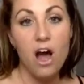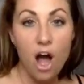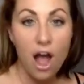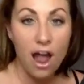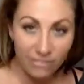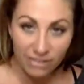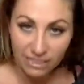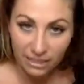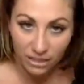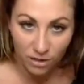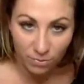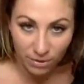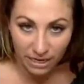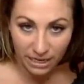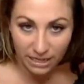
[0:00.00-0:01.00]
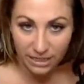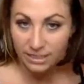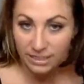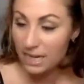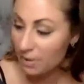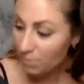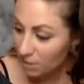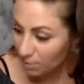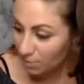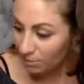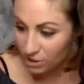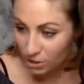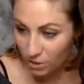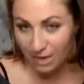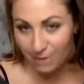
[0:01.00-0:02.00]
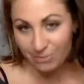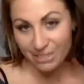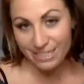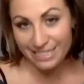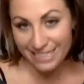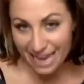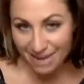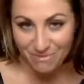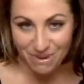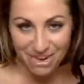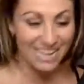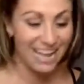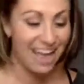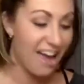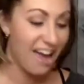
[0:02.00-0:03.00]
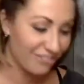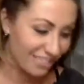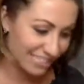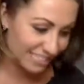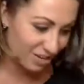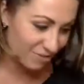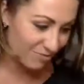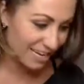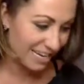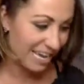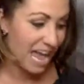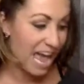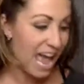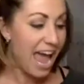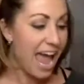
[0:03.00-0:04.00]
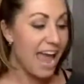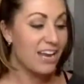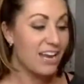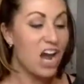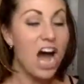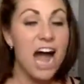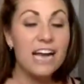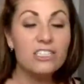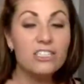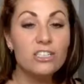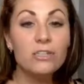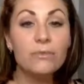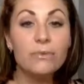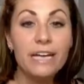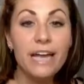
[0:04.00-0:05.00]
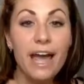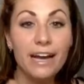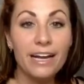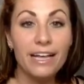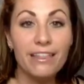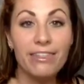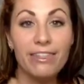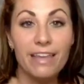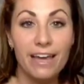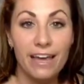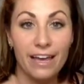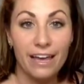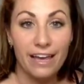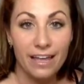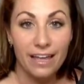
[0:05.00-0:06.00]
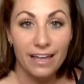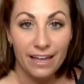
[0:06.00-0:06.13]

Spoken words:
every single week, the same people showing up to the same meeting every single week and not doing anything.